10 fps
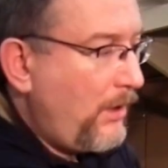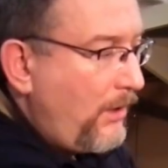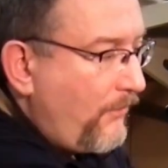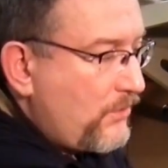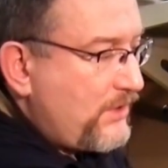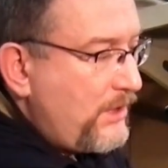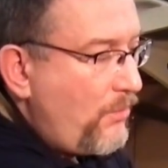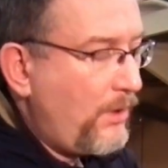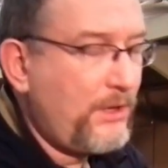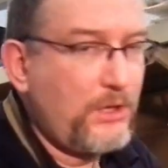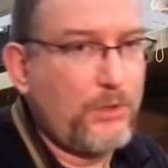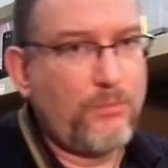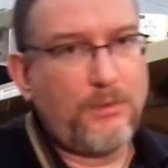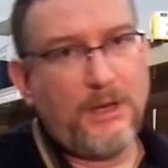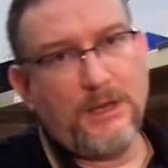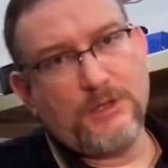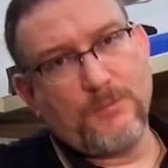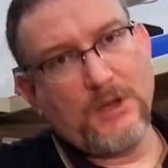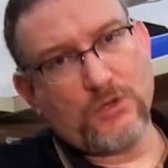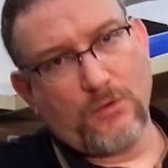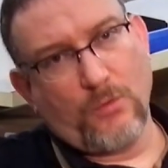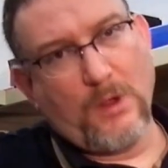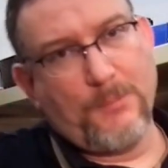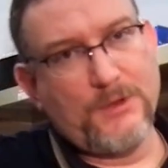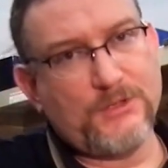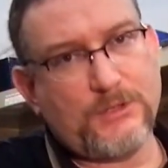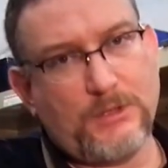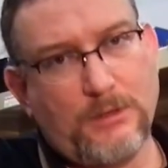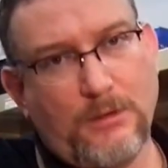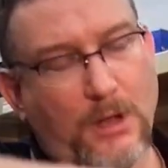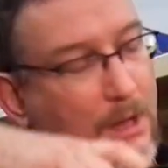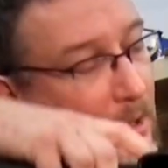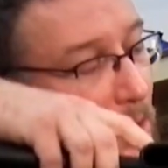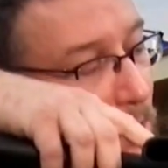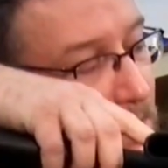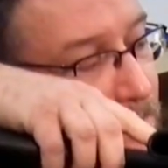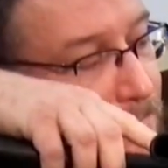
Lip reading: First thing you want to do is make sure the weapon's unloaded.